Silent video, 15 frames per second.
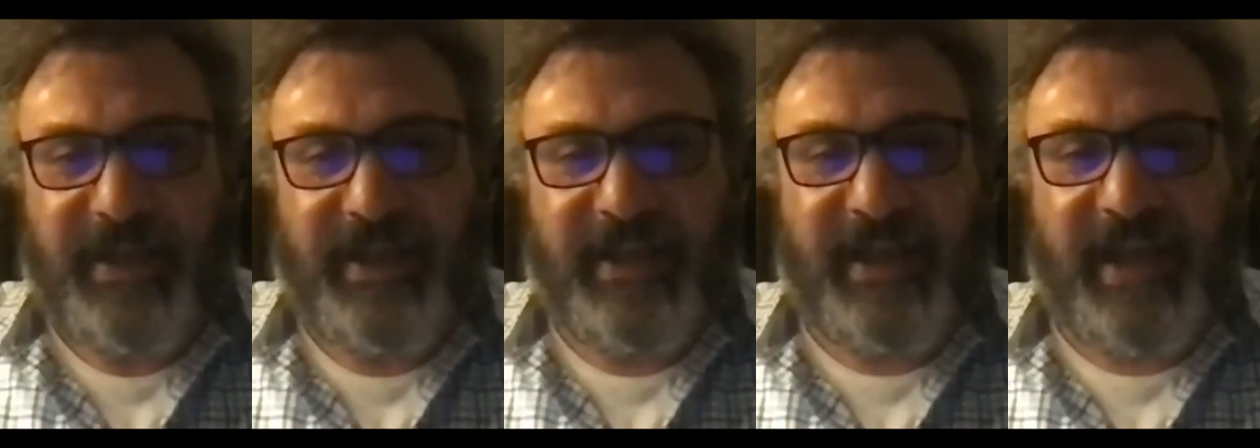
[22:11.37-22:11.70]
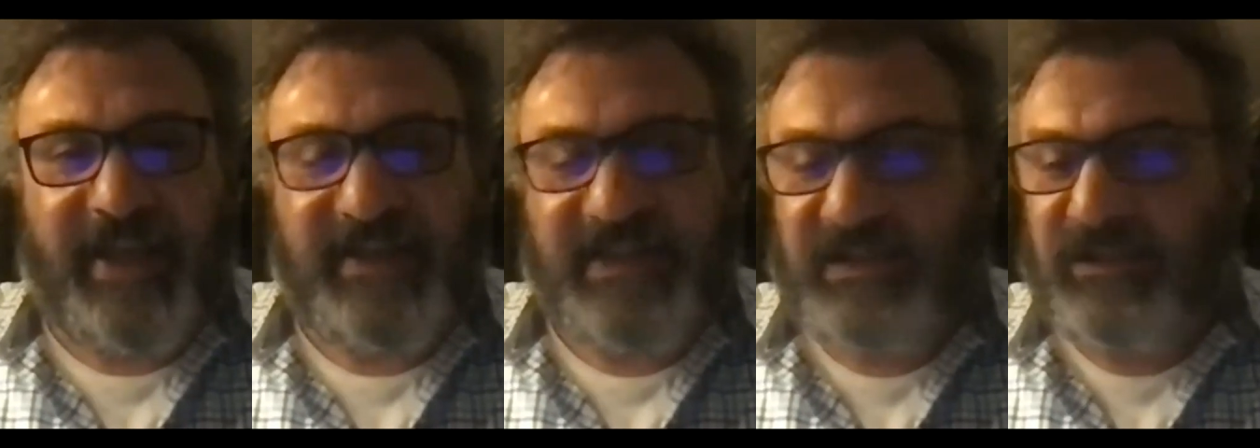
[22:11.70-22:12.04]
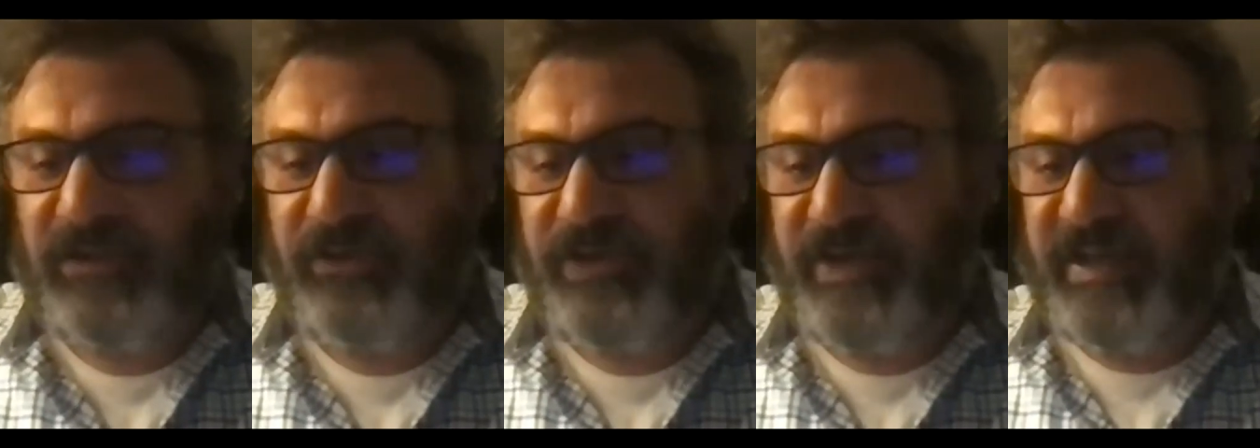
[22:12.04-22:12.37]
And Isaac
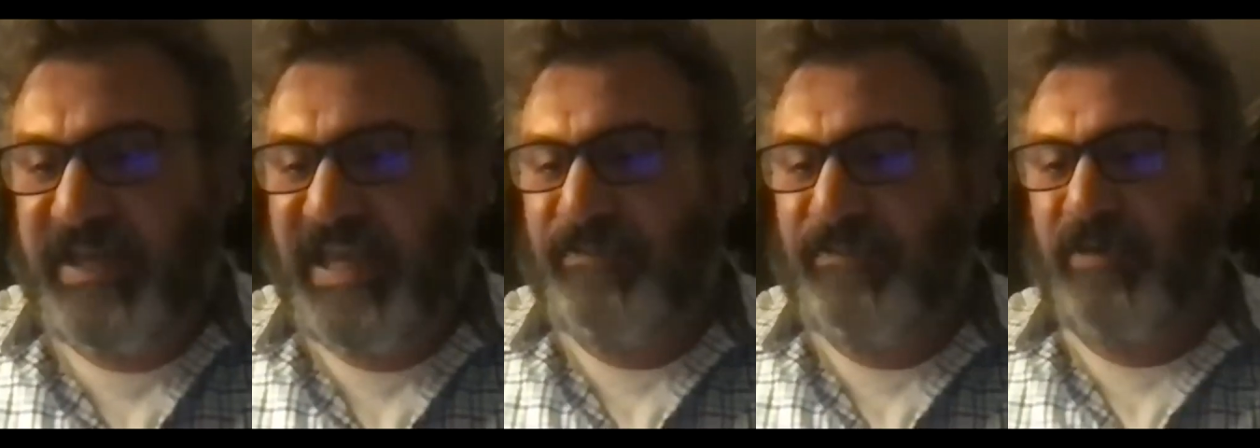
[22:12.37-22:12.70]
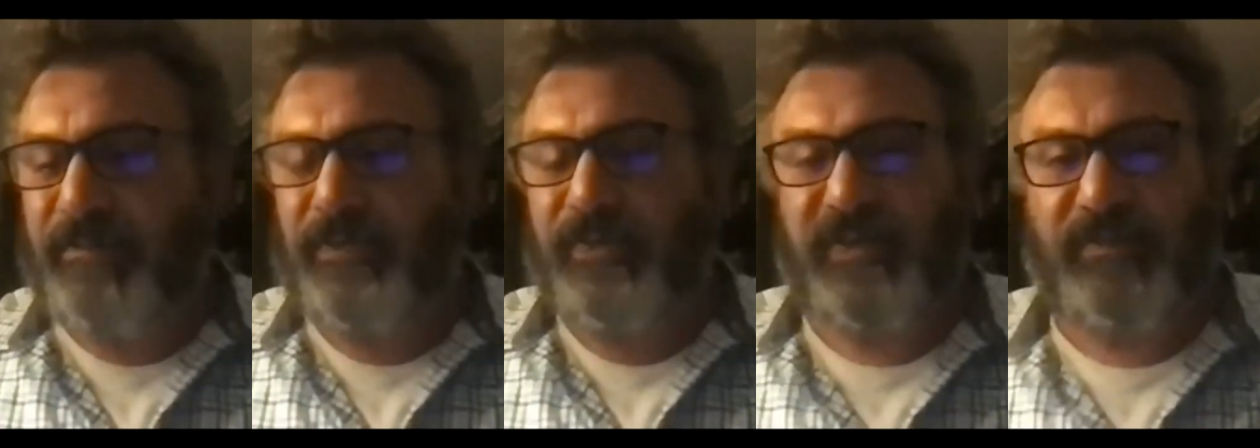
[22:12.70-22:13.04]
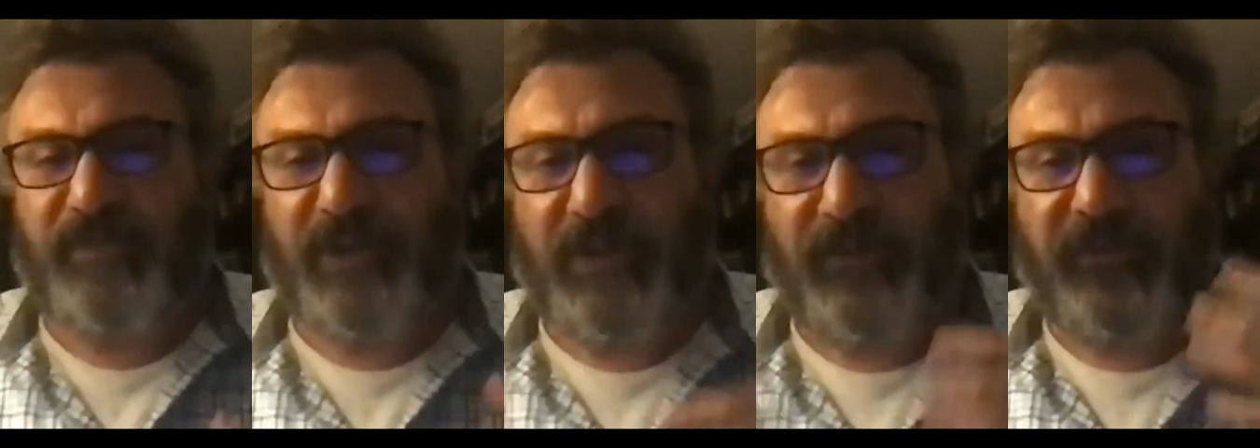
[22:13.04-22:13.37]
Luria came up with this
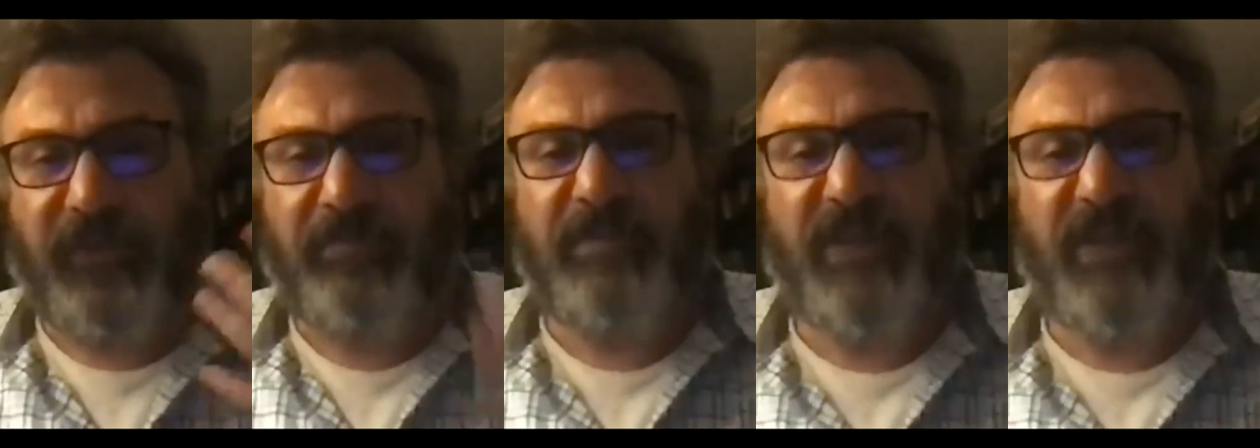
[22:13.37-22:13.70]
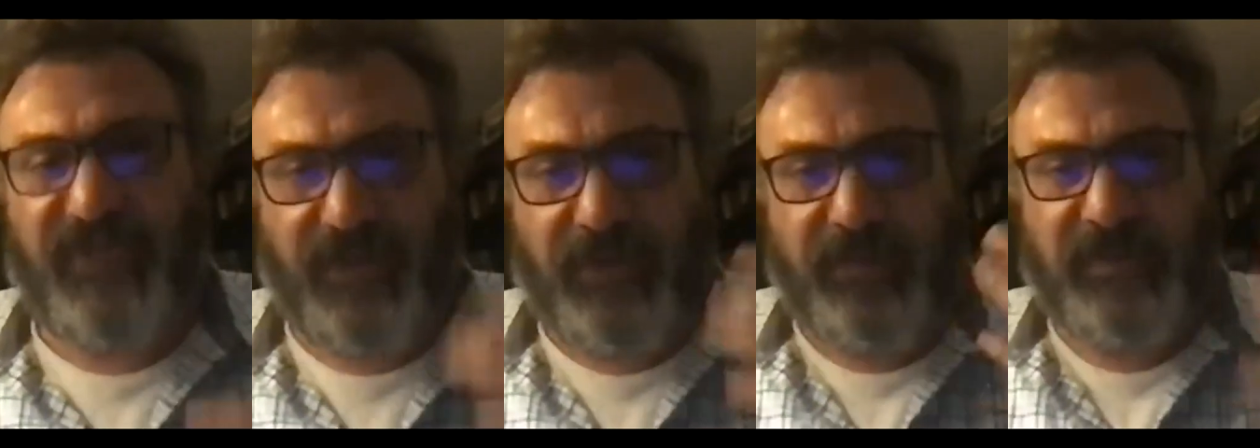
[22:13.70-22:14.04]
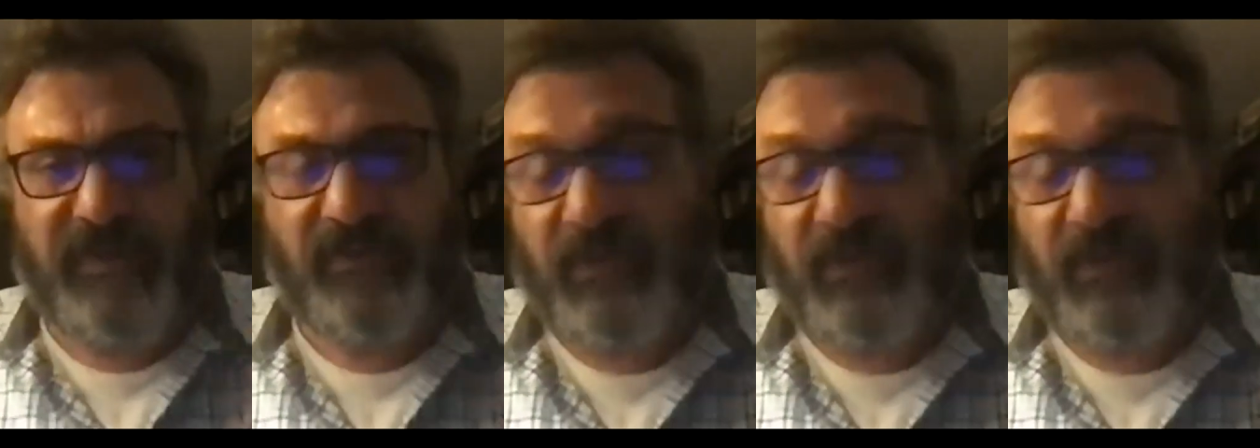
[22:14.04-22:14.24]
beautiful mythos.